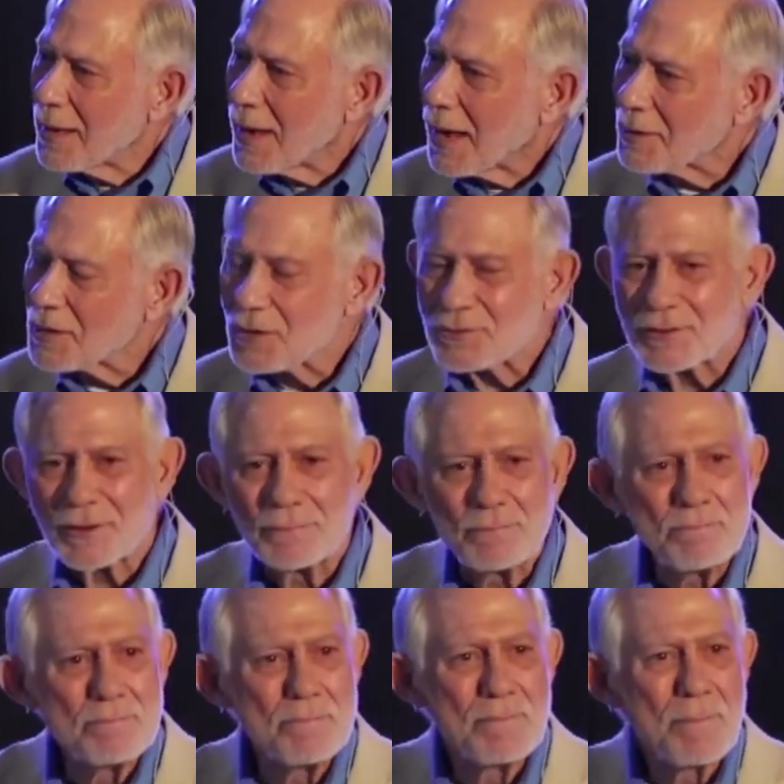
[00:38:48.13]
And listen,
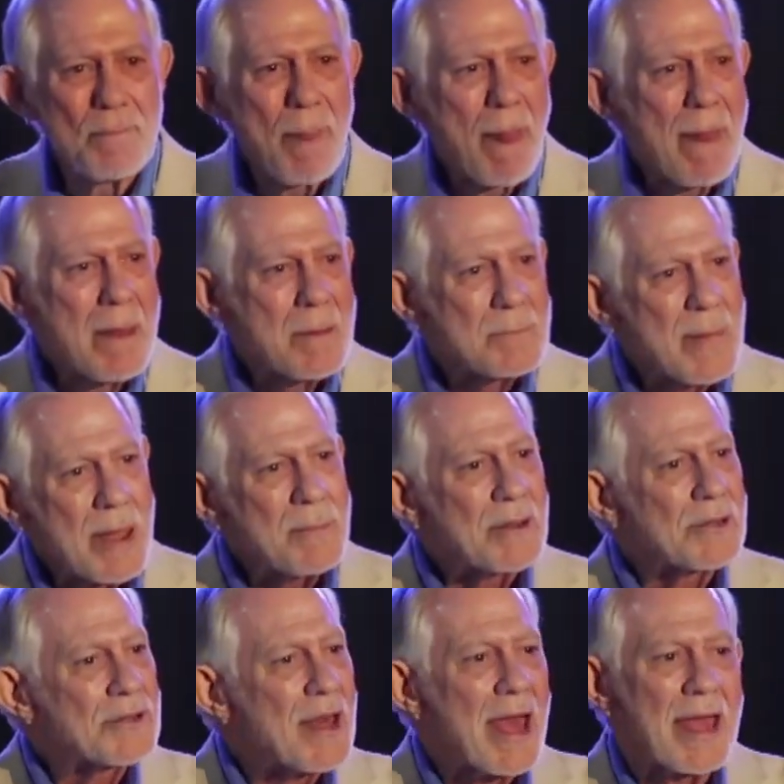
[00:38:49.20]
maybe
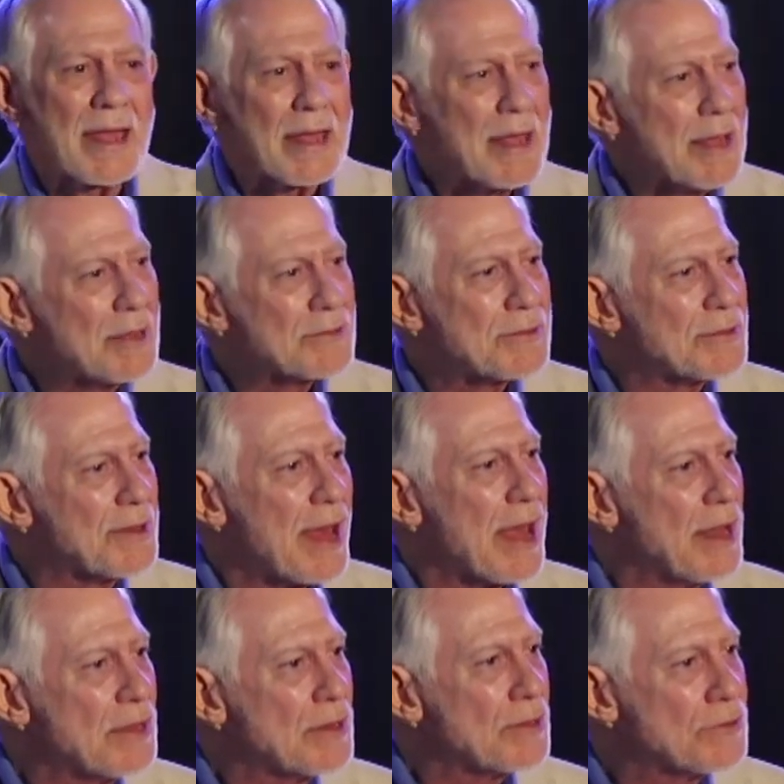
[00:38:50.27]
today is a
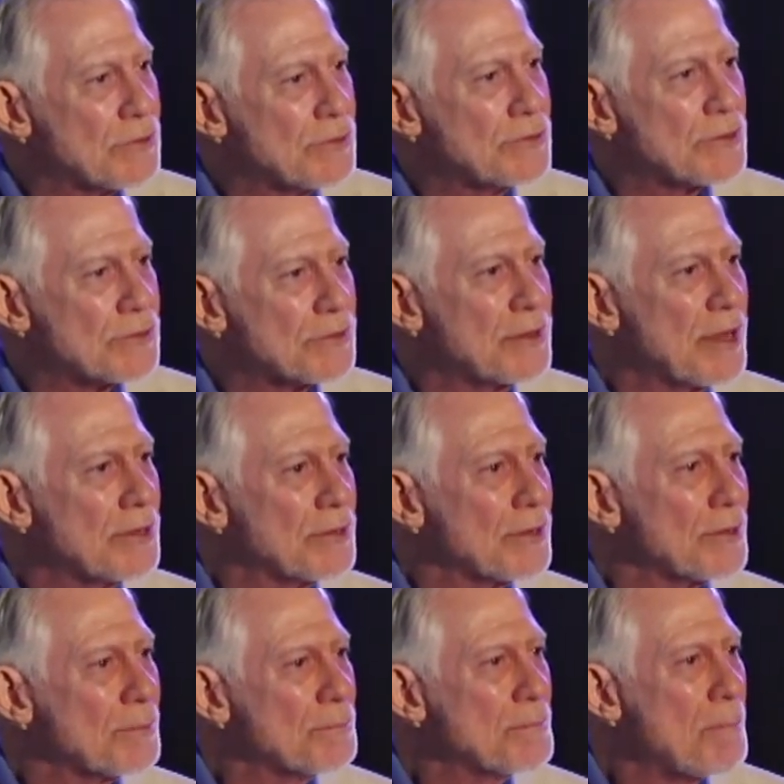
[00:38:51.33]
day that you just need
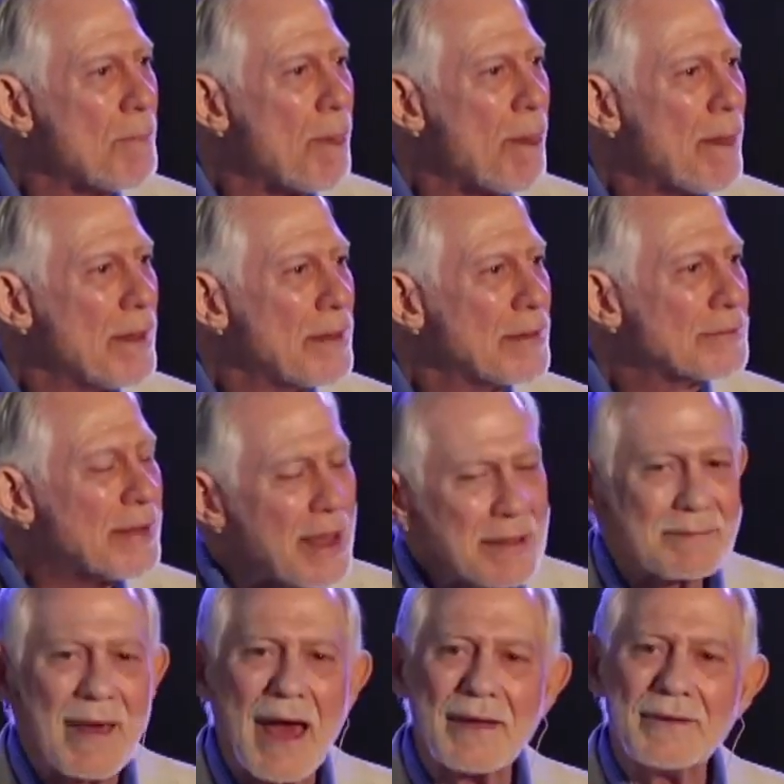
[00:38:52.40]
to
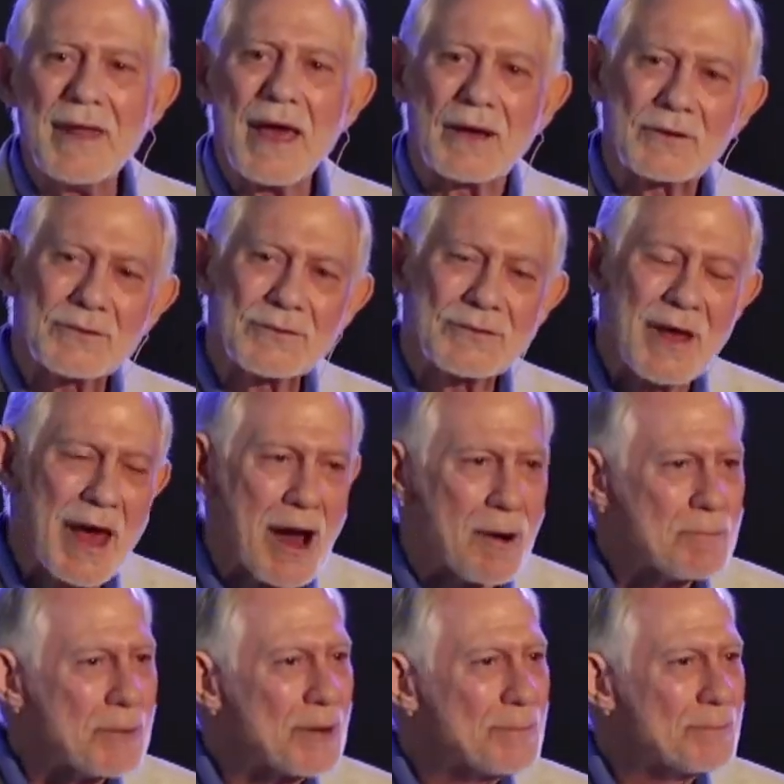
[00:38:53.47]
take that next
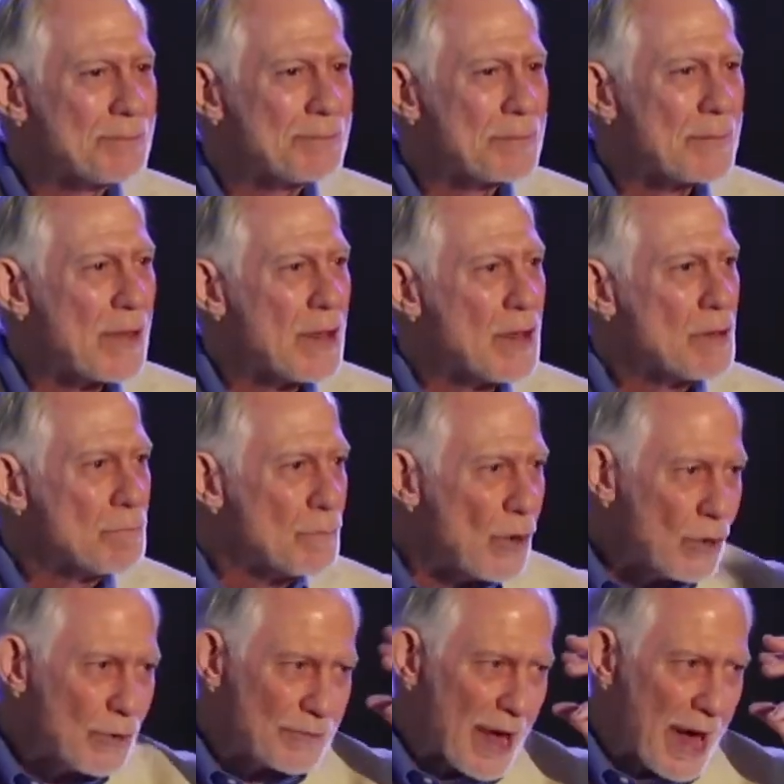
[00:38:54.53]
step.
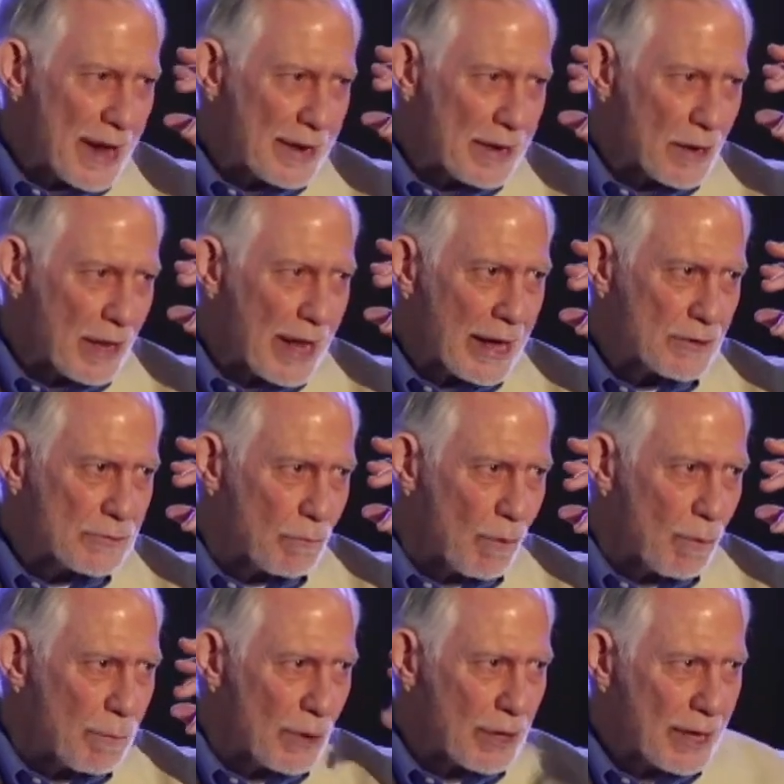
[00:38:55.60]
Move that
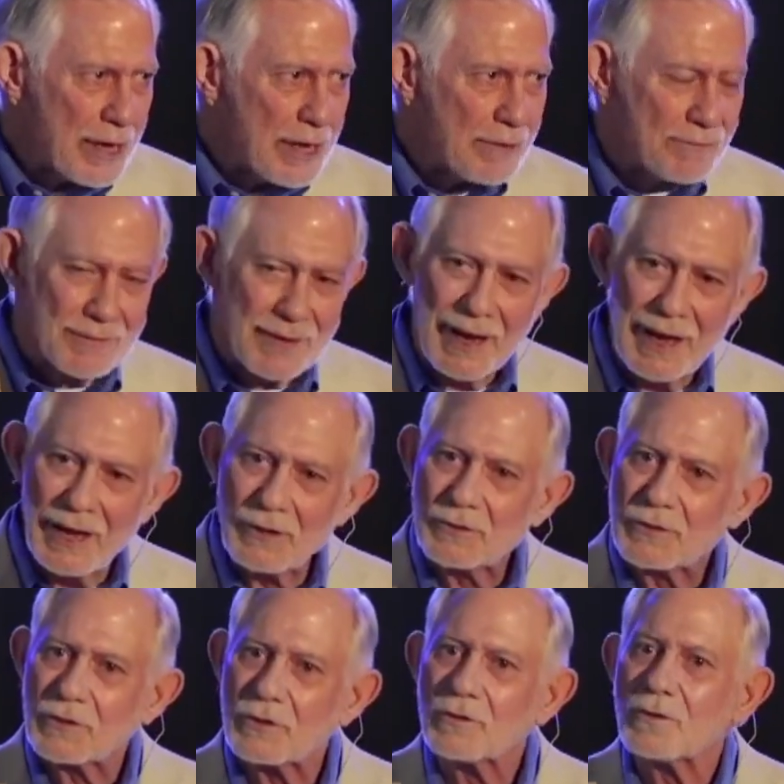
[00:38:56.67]
intellectual belief
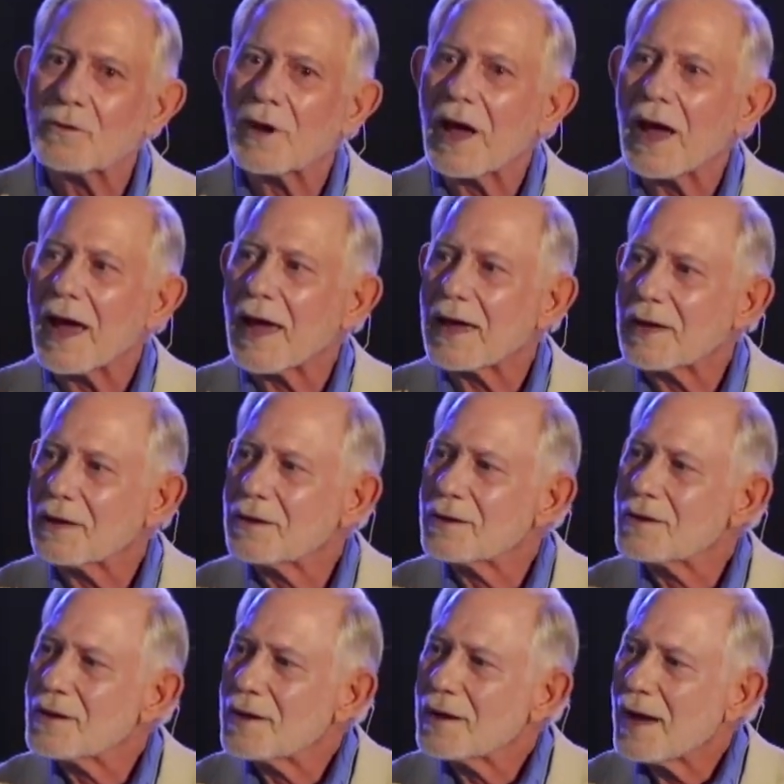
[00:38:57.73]
into a
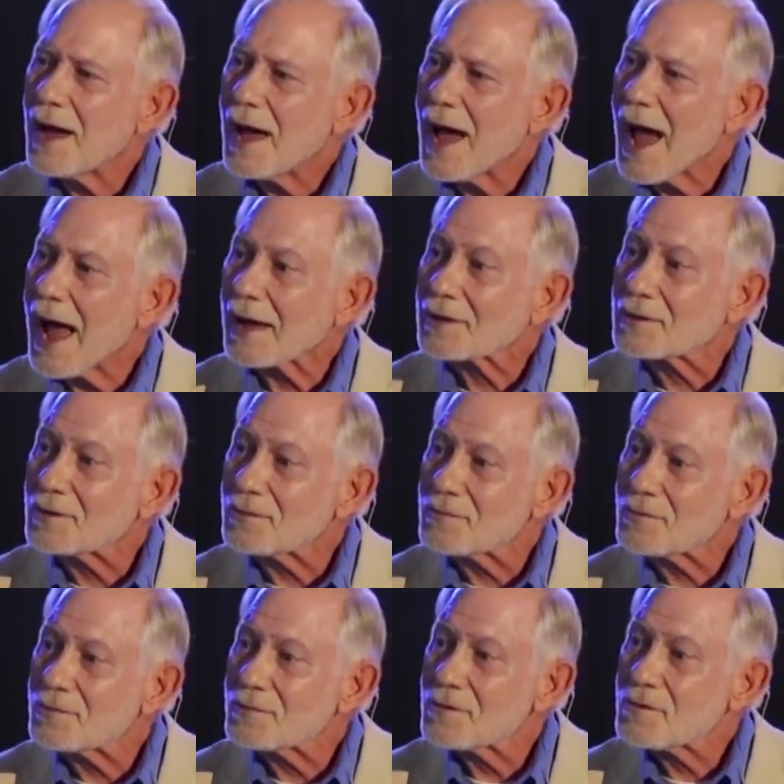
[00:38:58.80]
active
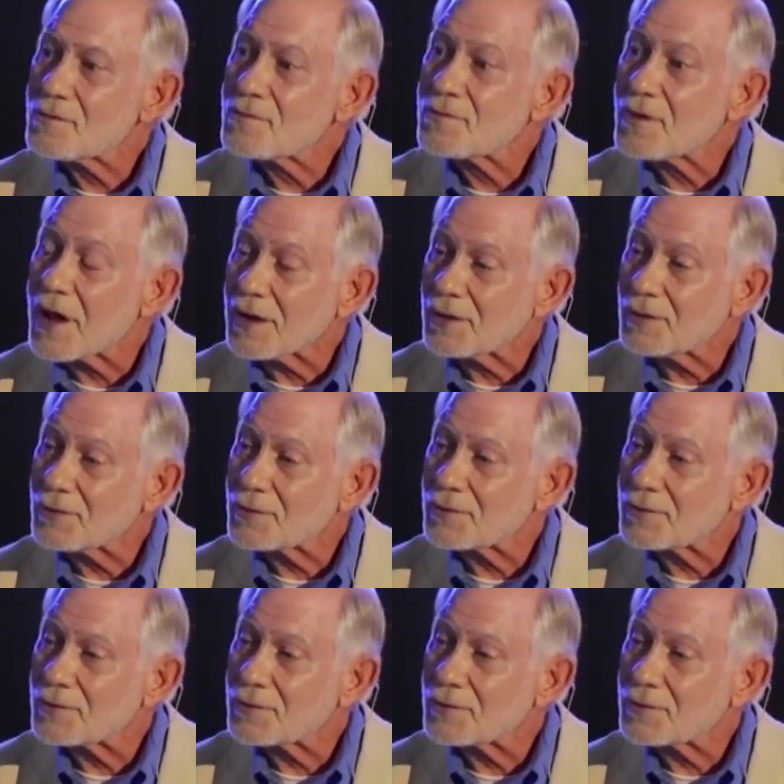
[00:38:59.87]
faith